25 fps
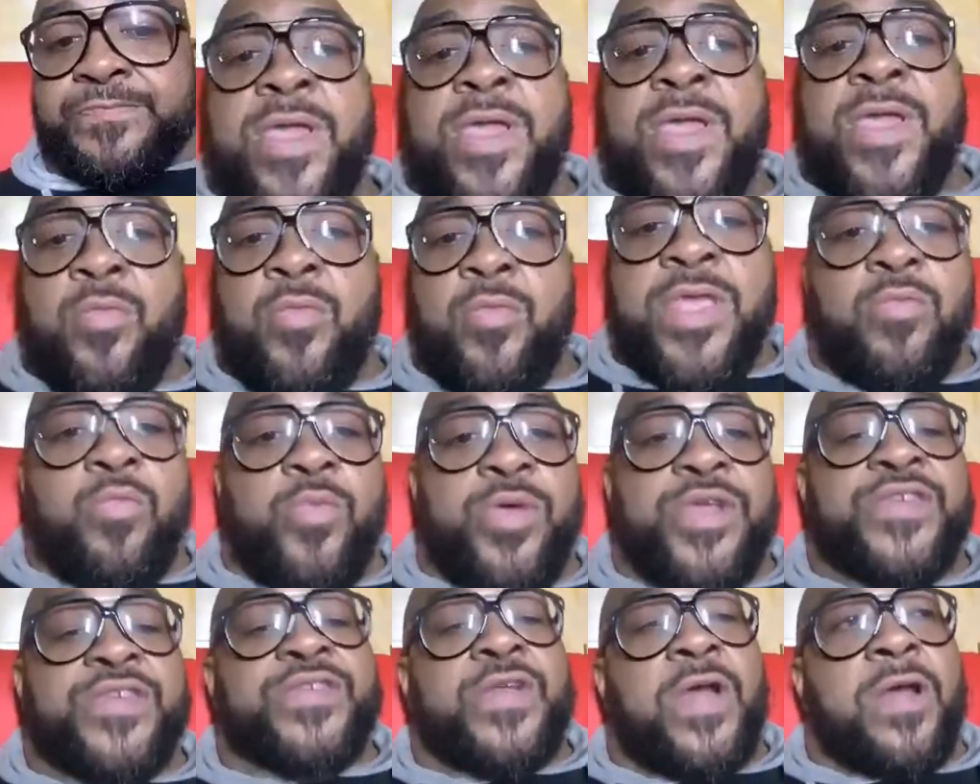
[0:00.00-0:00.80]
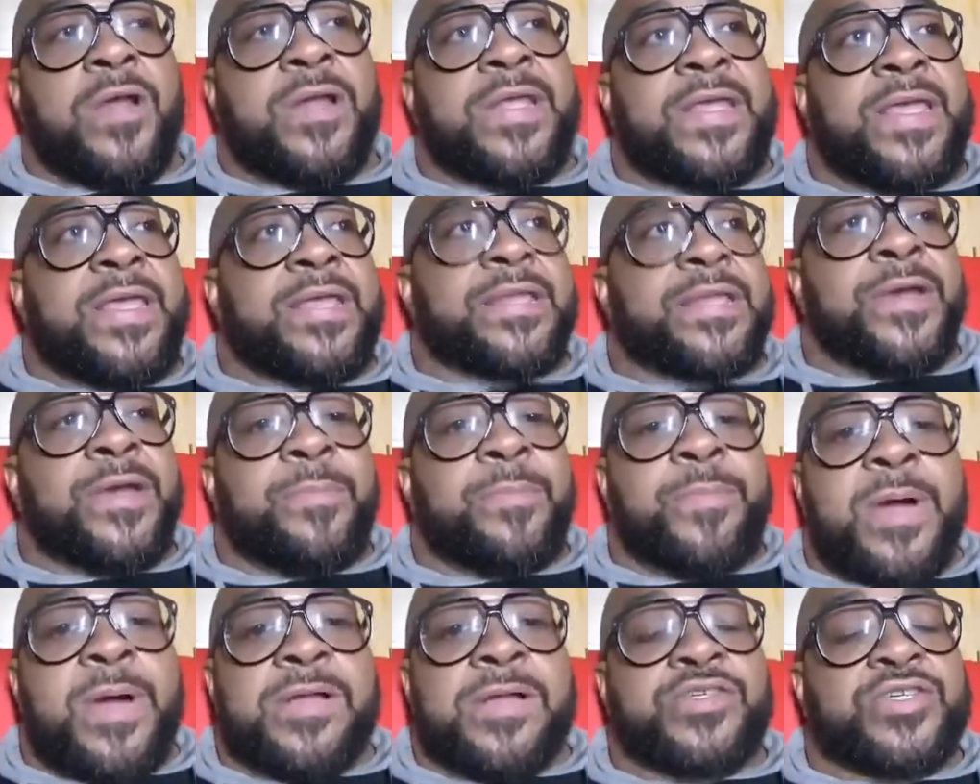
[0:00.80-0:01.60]
We started getting a
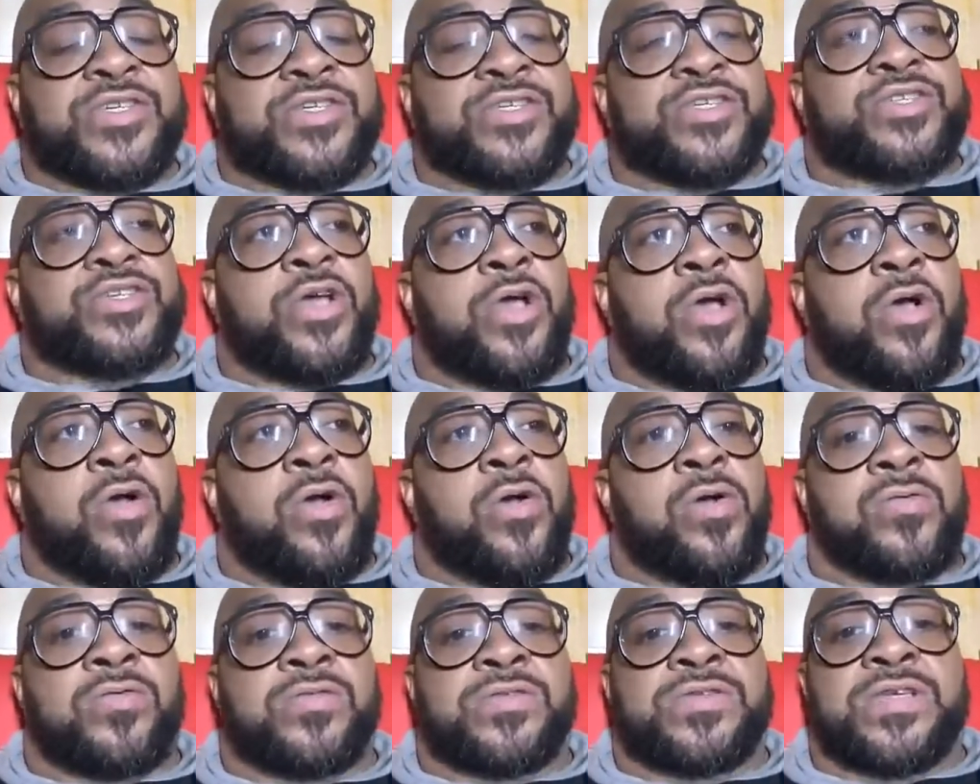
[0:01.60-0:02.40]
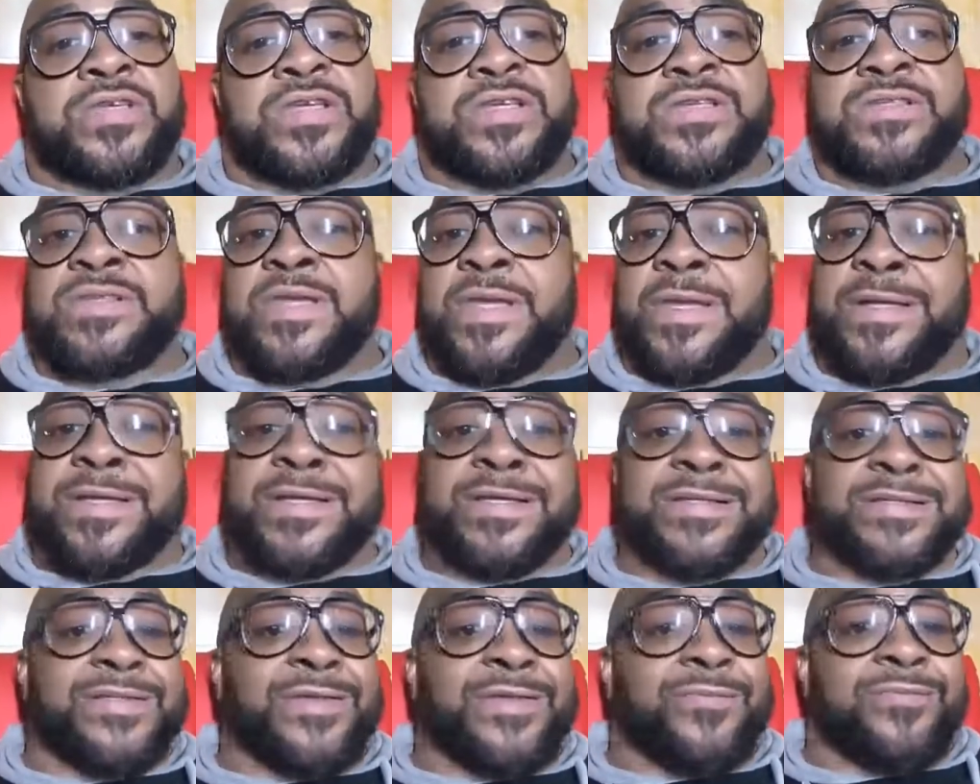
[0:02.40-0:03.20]
bunch of shows because
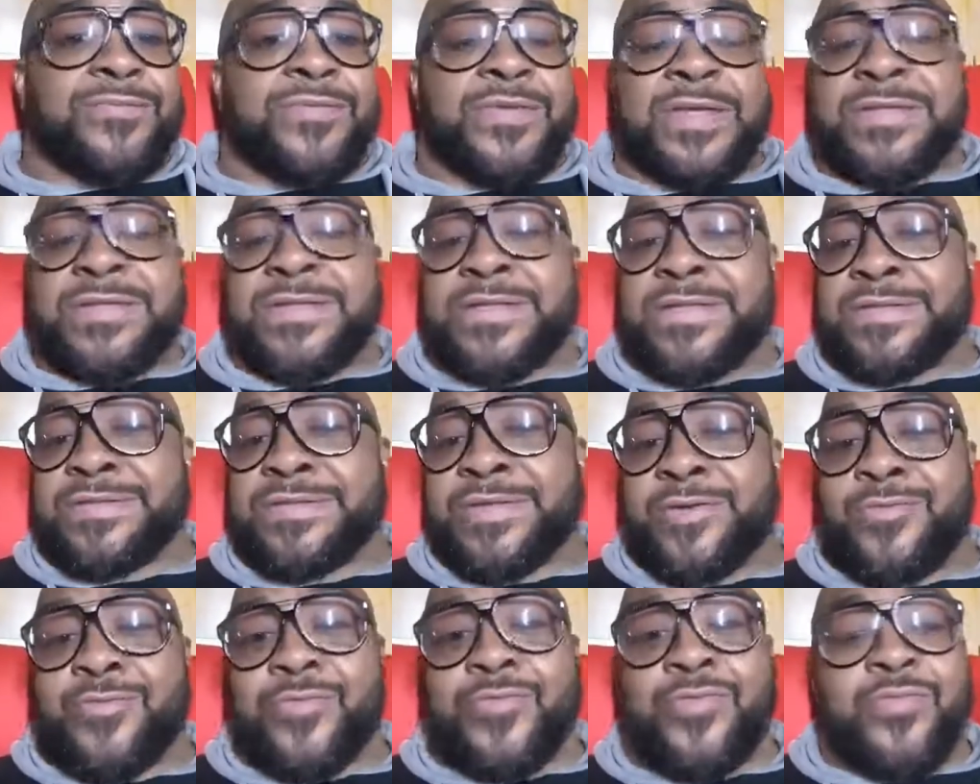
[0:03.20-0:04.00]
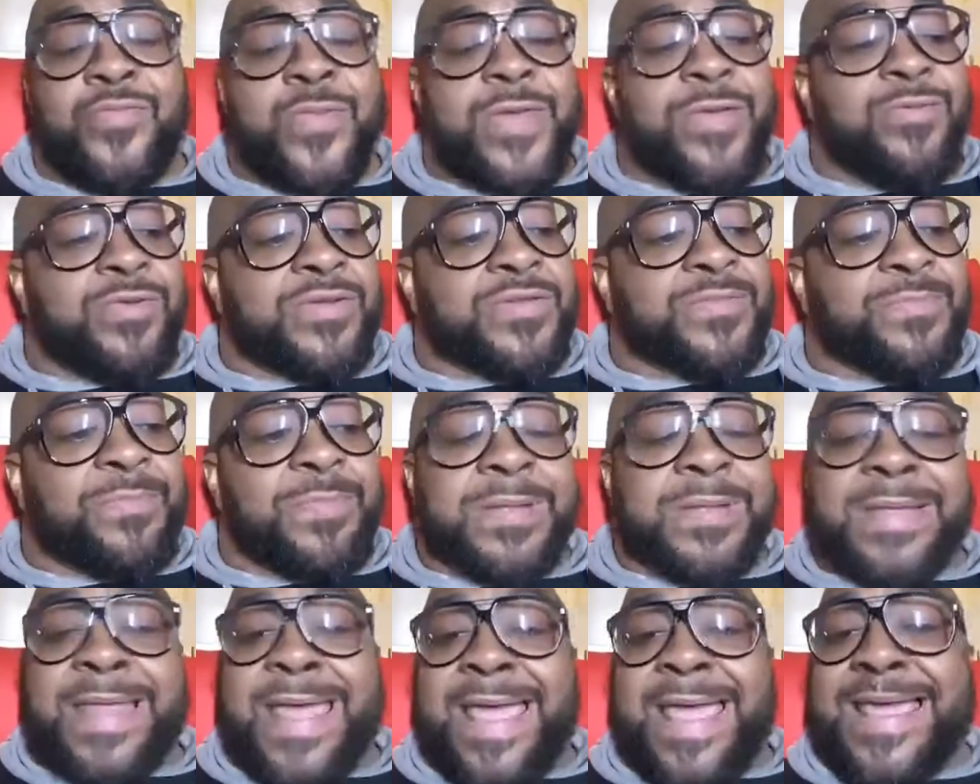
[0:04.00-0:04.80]
the group, we was
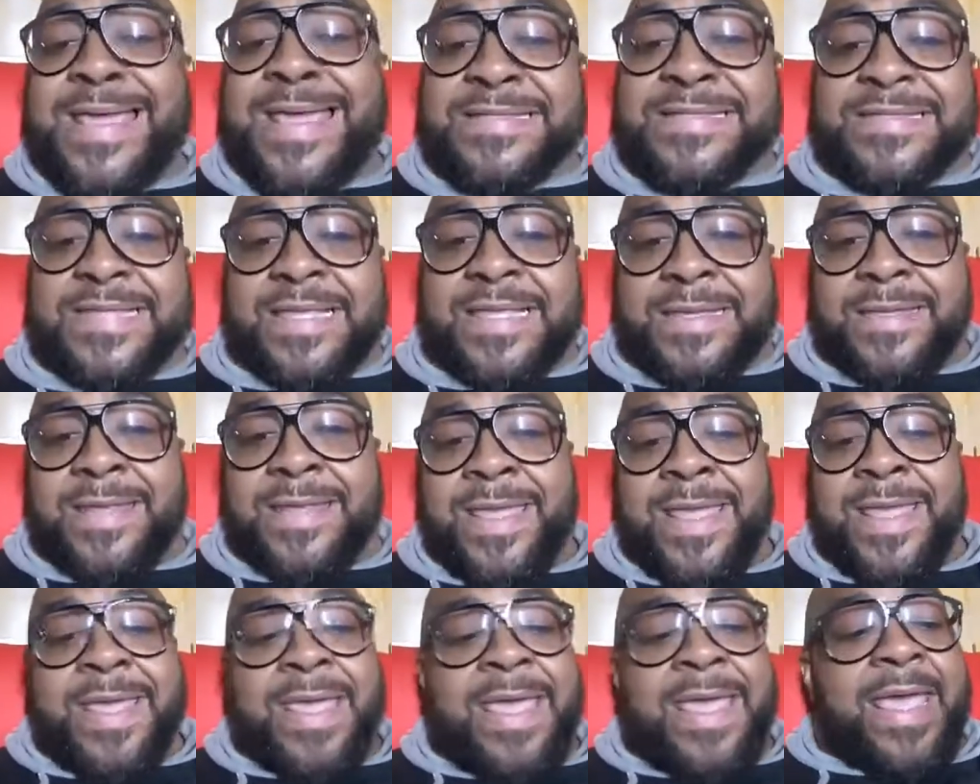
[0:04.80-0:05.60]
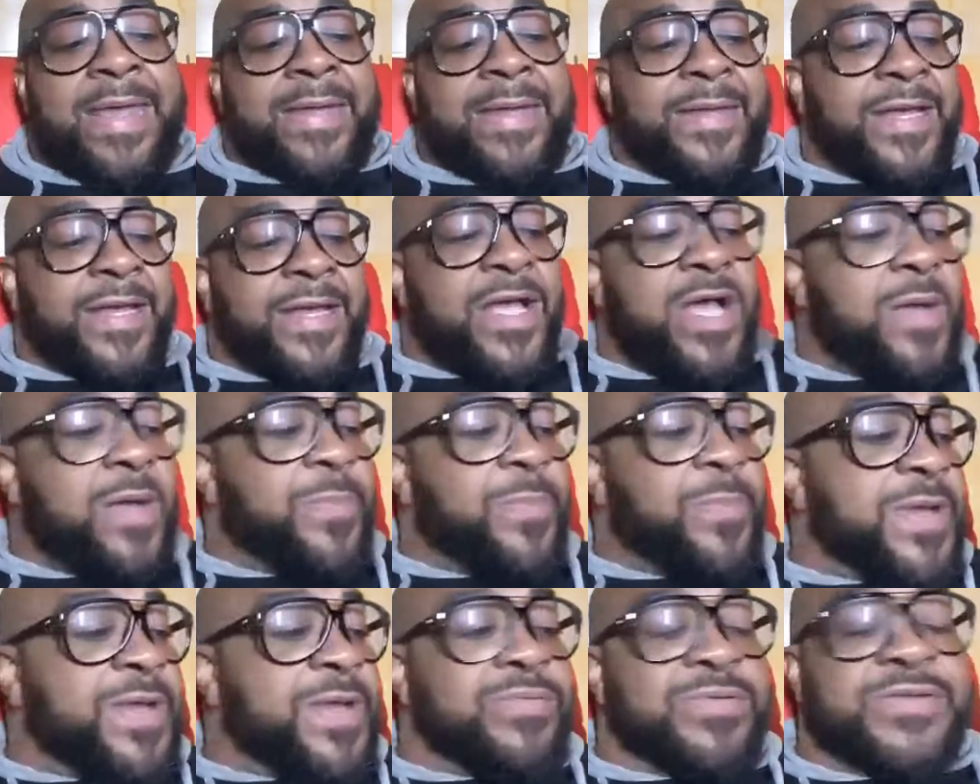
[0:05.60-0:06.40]
blazing, and the
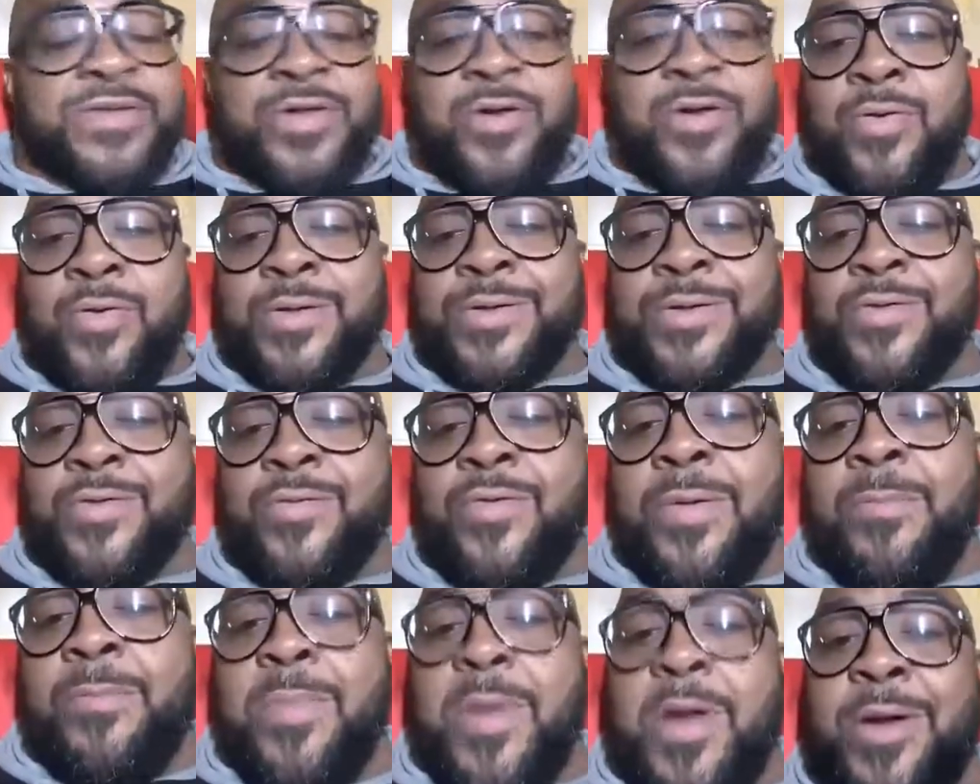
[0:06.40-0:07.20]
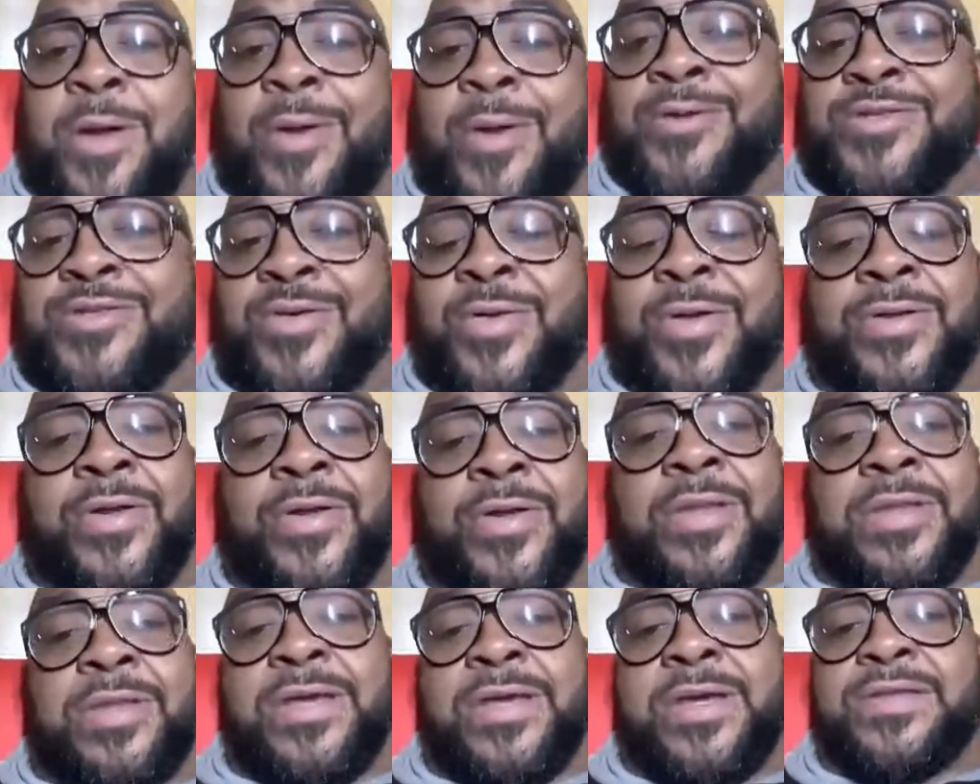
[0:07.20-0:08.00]
company was going through a merger and
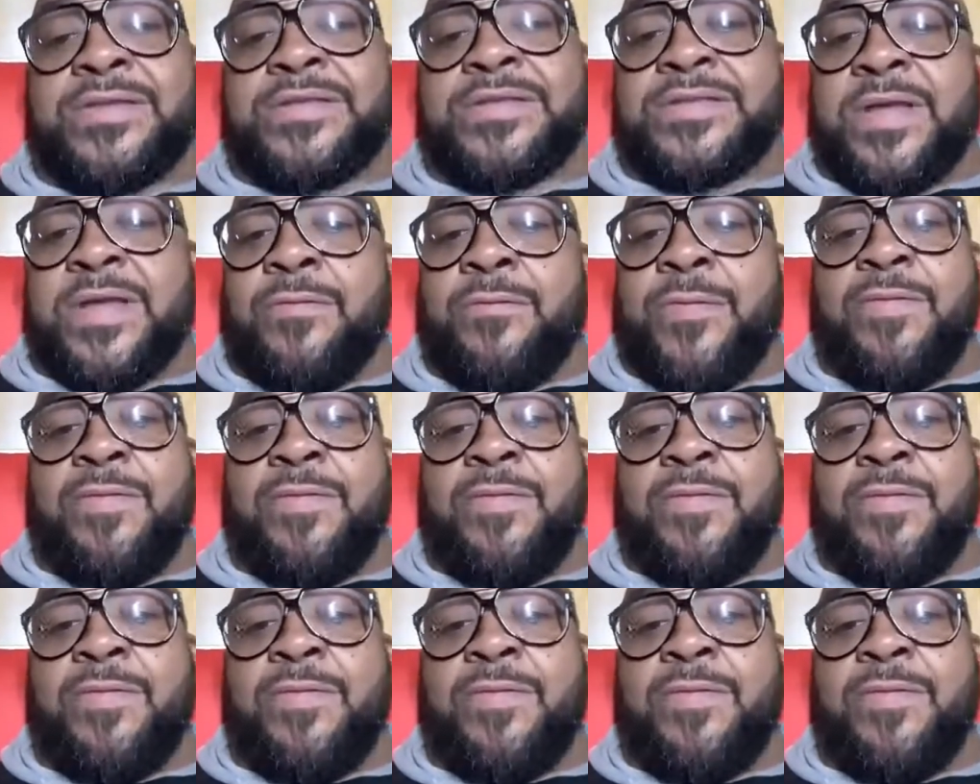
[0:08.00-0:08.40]
all that other stuff.